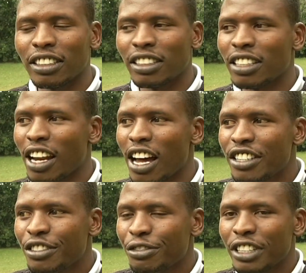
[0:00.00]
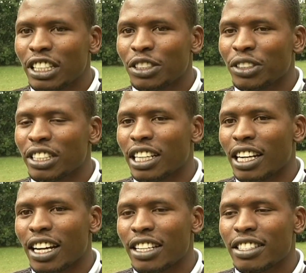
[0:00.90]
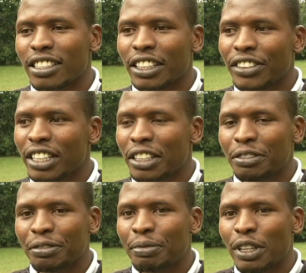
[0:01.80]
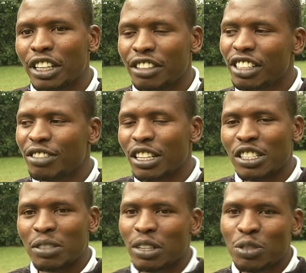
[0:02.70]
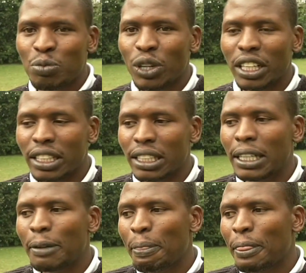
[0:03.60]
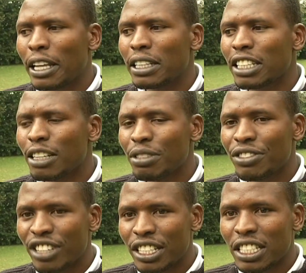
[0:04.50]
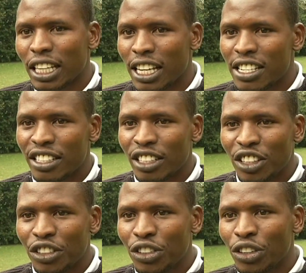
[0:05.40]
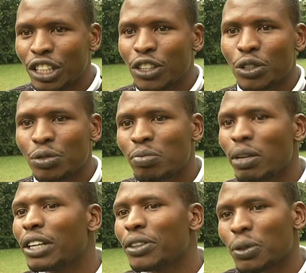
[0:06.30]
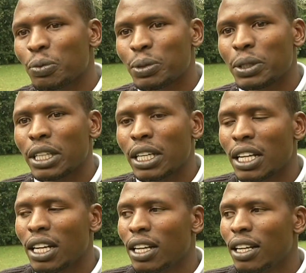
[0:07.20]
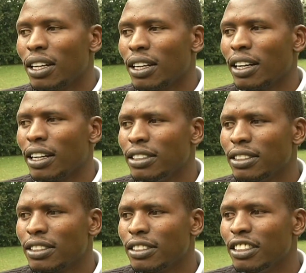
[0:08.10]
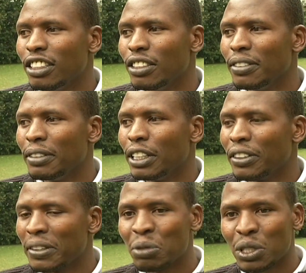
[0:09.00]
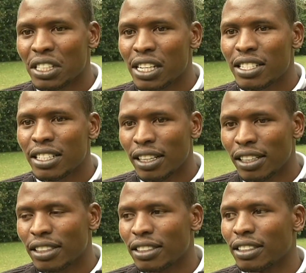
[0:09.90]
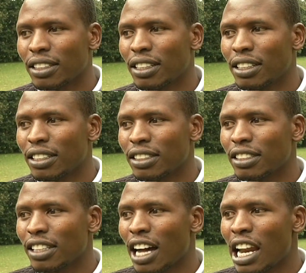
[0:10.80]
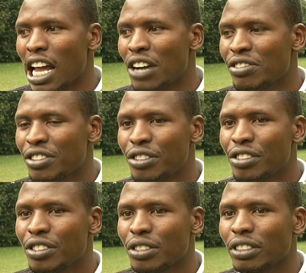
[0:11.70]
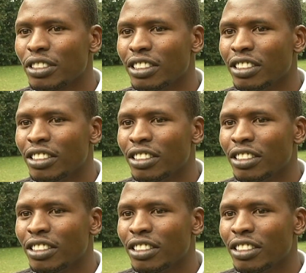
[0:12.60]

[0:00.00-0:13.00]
in a large field or in a large area, even in a, in a small area, it can be very challenging going crop by crop. And uh, remote sensing uh, allows you to